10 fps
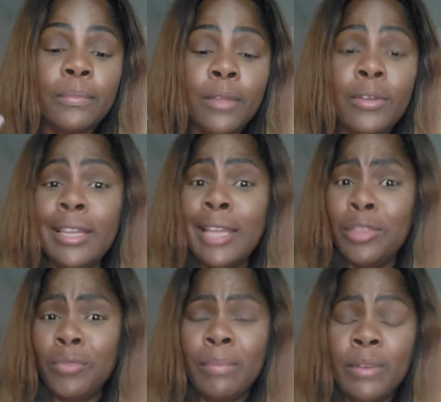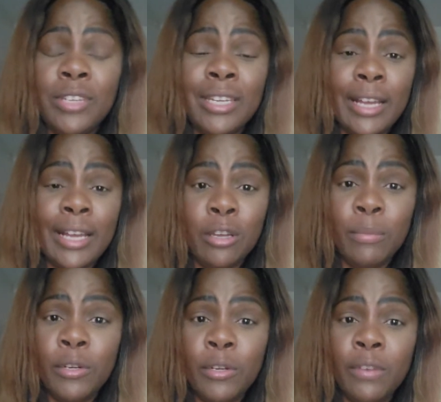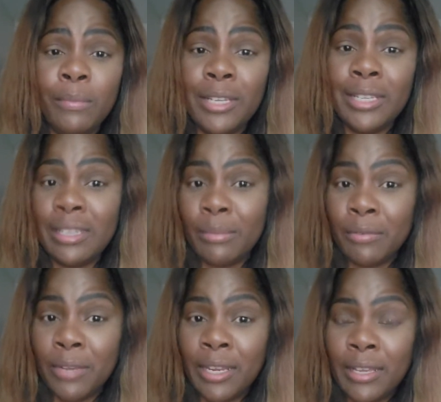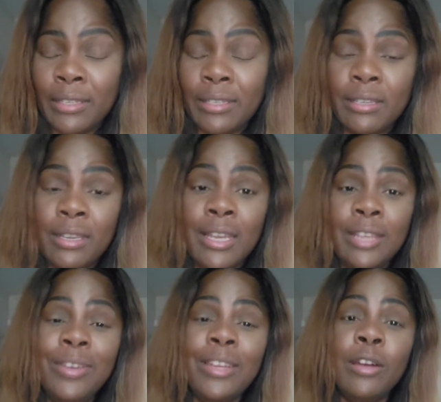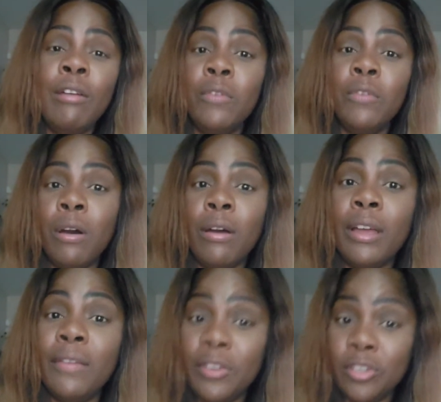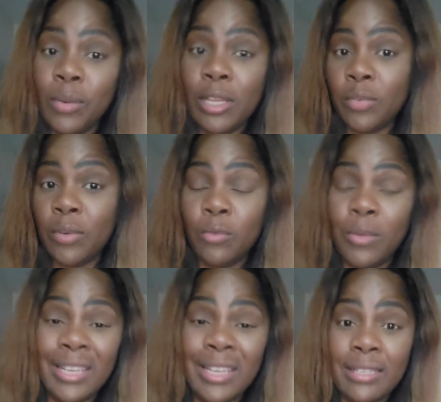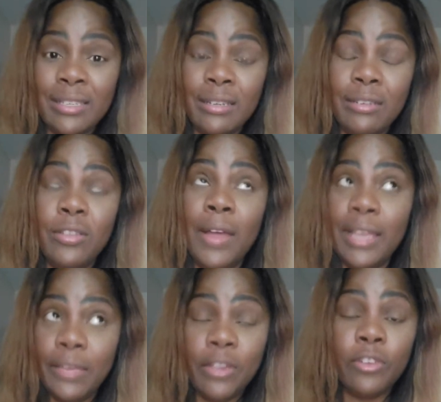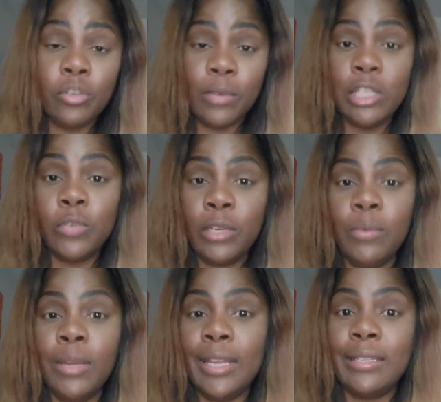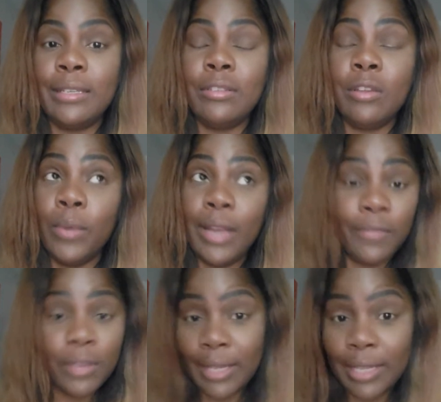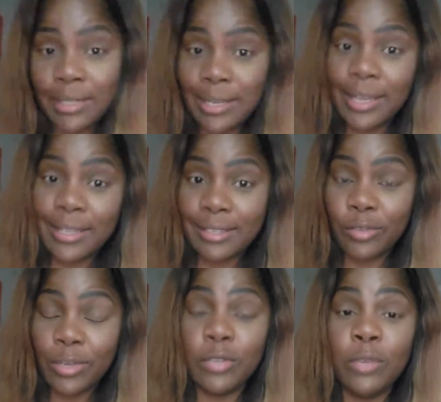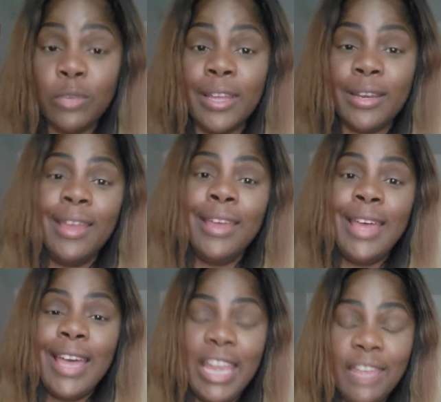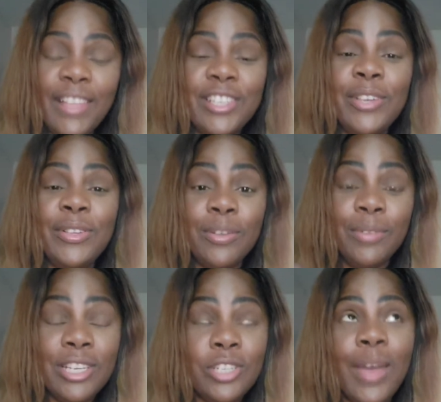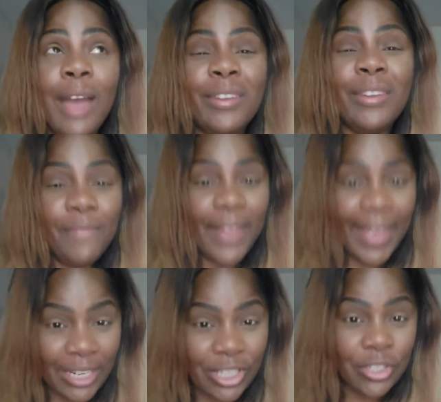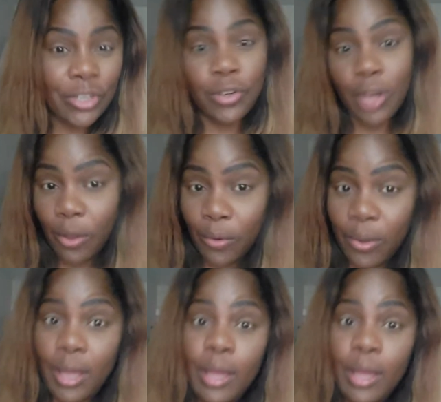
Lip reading: You get like 3 months, you get October, November, December readings, and then you get an overall of your 2021 lesson. So I give you your 2021 lesson. So whatever your lesson is in 2021, I get that to you. So at least you have an advantage to know